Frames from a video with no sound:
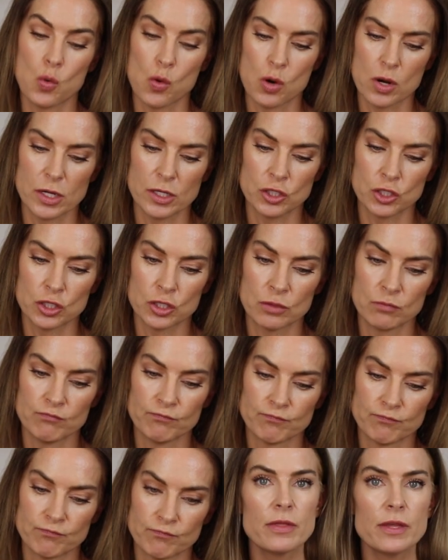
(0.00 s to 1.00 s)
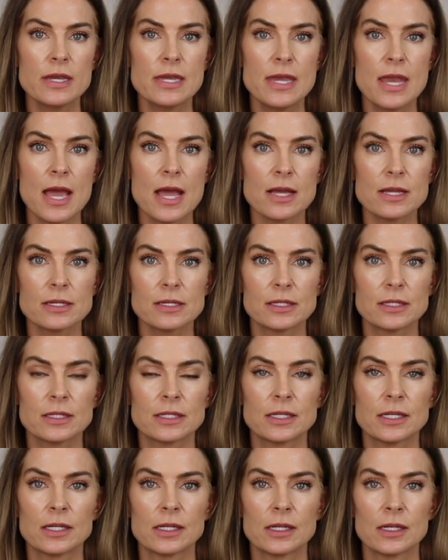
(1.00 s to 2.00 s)
orange. The
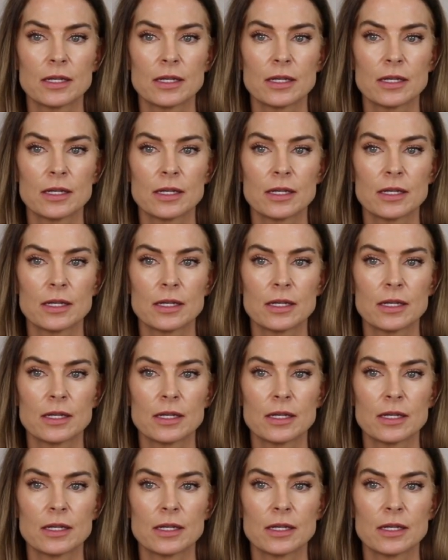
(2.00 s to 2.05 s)
next,